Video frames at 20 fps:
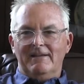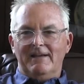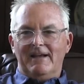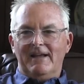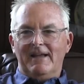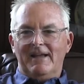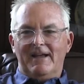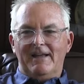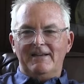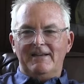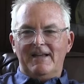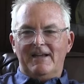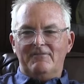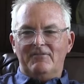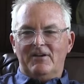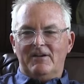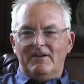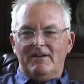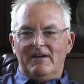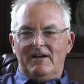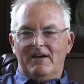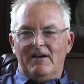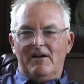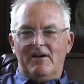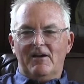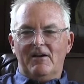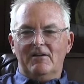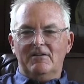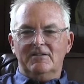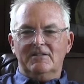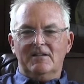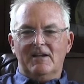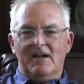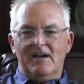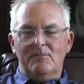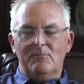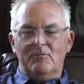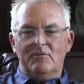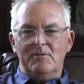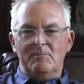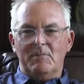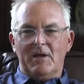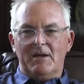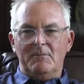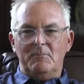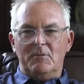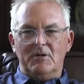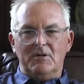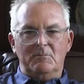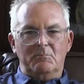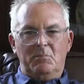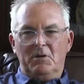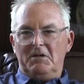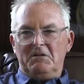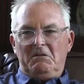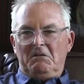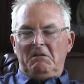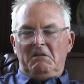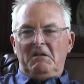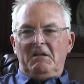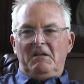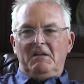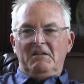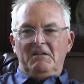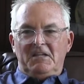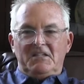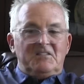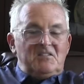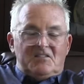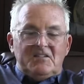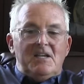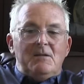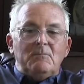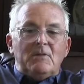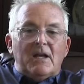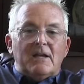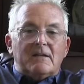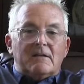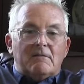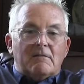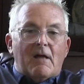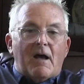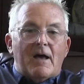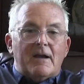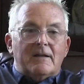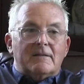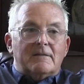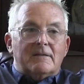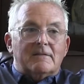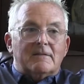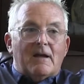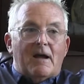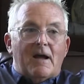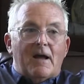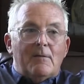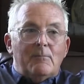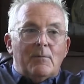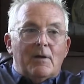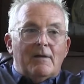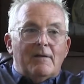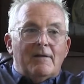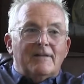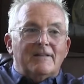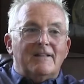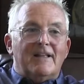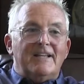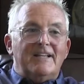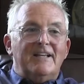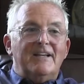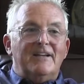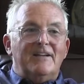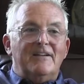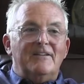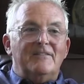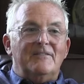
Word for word: I, would have a, a, hard time remembering, but it seemed like a lot at the time. But like, still, how